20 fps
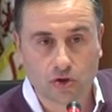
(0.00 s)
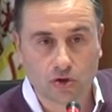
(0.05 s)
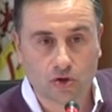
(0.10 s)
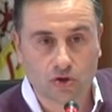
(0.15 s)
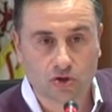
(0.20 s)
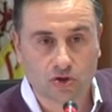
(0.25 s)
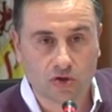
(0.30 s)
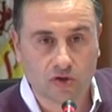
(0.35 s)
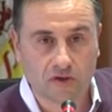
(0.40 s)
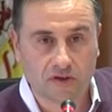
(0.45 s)

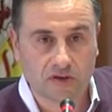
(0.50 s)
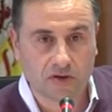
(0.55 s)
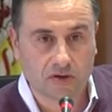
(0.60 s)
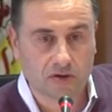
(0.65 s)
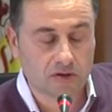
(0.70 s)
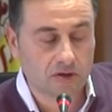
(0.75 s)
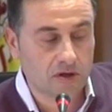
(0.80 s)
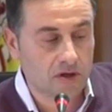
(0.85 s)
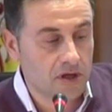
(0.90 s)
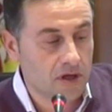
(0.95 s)

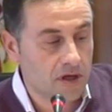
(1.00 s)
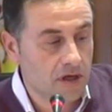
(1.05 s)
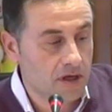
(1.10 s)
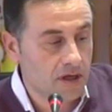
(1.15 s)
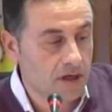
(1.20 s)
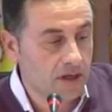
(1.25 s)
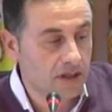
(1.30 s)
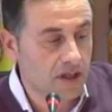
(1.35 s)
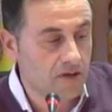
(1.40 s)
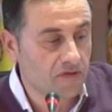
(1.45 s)
space
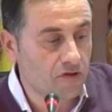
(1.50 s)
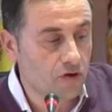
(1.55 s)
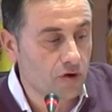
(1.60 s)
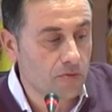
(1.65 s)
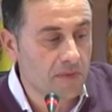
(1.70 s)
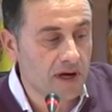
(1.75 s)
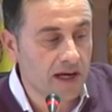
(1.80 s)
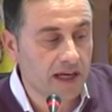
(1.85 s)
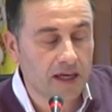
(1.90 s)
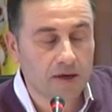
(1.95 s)
of
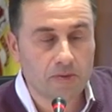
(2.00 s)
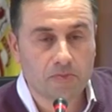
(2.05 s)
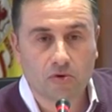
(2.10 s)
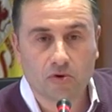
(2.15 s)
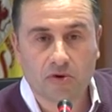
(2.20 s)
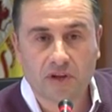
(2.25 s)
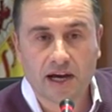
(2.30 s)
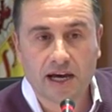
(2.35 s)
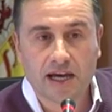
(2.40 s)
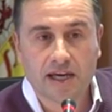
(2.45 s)
participation among
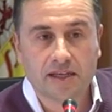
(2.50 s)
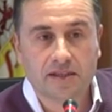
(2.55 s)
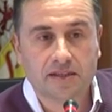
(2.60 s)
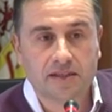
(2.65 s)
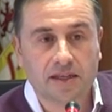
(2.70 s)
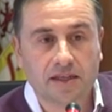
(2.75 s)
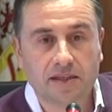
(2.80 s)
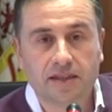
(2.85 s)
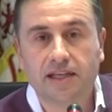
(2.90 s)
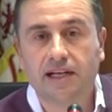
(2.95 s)
you, the
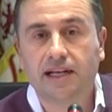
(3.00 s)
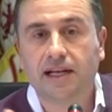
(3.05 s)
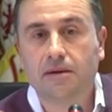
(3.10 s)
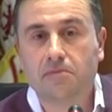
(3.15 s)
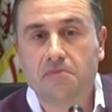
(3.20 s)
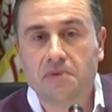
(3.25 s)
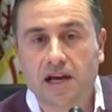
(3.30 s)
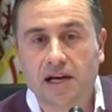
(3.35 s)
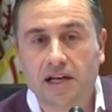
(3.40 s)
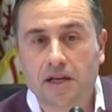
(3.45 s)
partners,
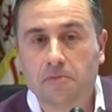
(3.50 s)
so